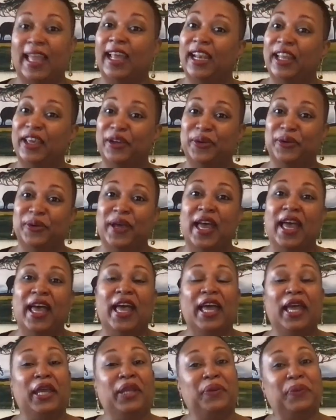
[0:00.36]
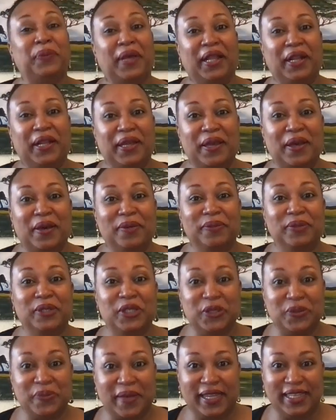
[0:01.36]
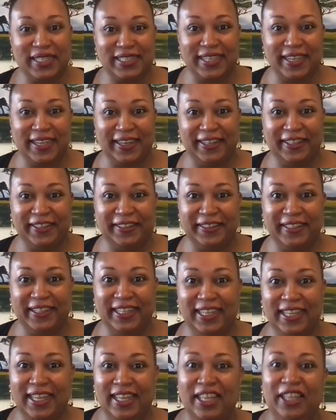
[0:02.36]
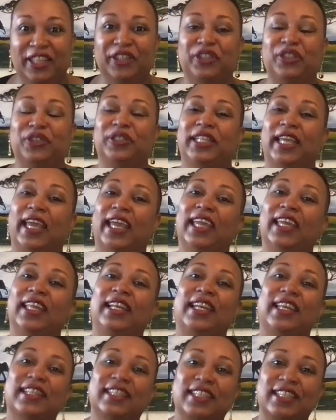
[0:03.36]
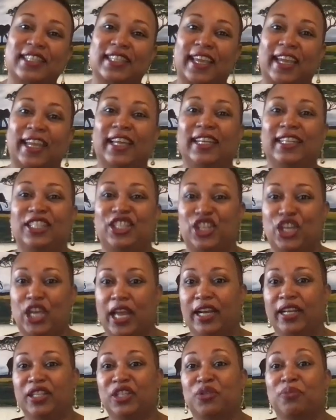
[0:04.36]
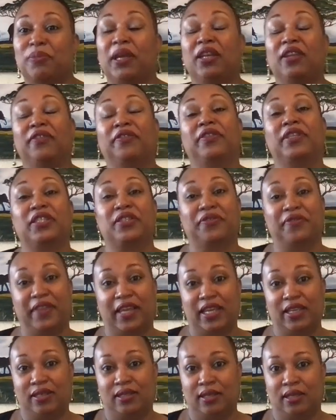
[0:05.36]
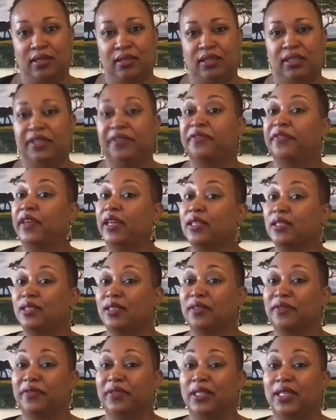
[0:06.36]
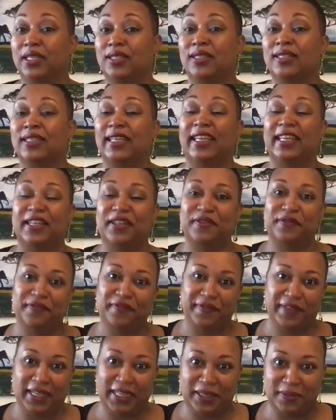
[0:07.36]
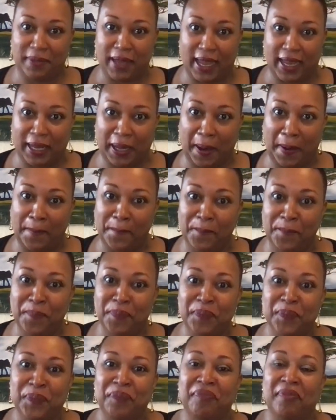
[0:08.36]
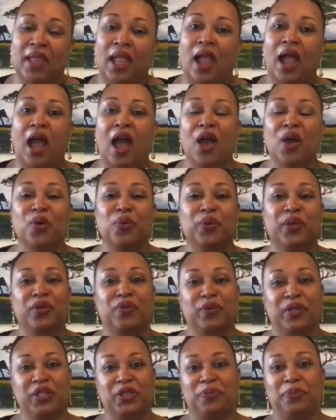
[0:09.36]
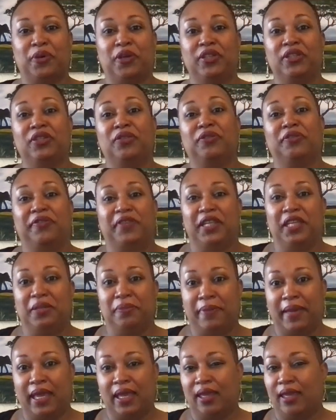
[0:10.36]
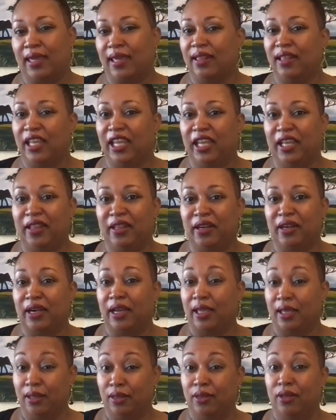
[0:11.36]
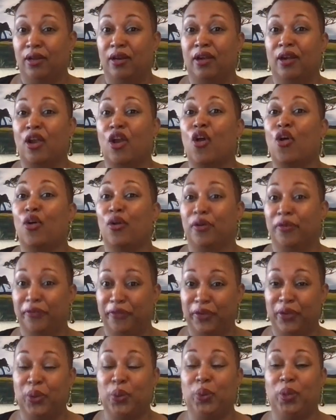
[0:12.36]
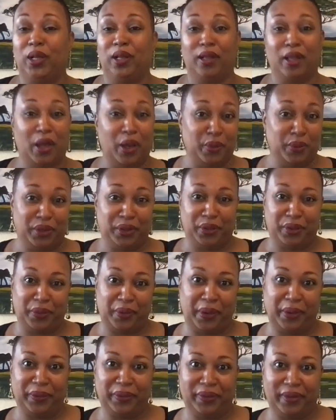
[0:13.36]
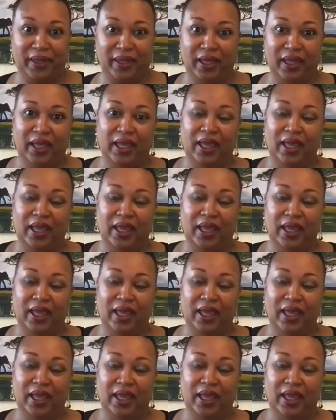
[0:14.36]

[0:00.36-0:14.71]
Hello and welcome to my channel. Today, let's tackle a challenge many of us face, defensiveness in feedback. How we respond to feedback can either hinder or fuel our growth.